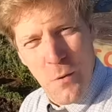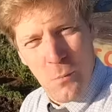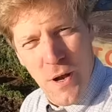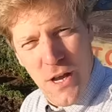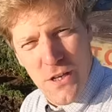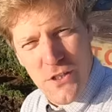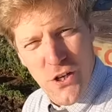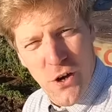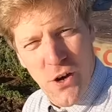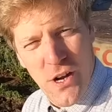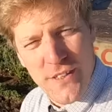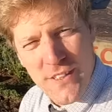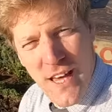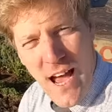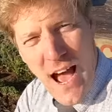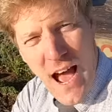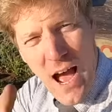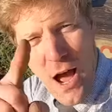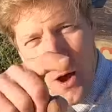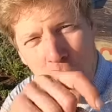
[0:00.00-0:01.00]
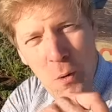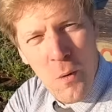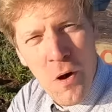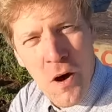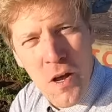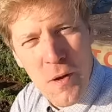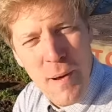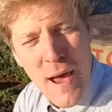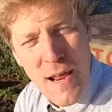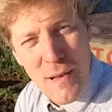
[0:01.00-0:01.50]
We enjoyed that.
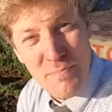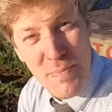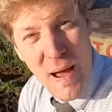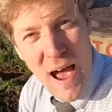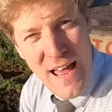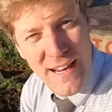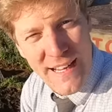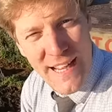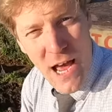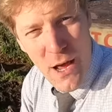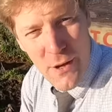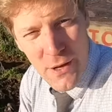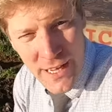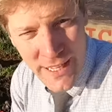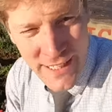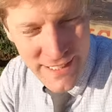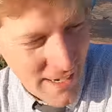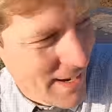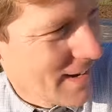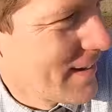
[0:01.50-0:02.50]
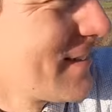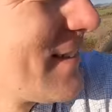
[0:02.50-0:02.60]
What about a patio heater?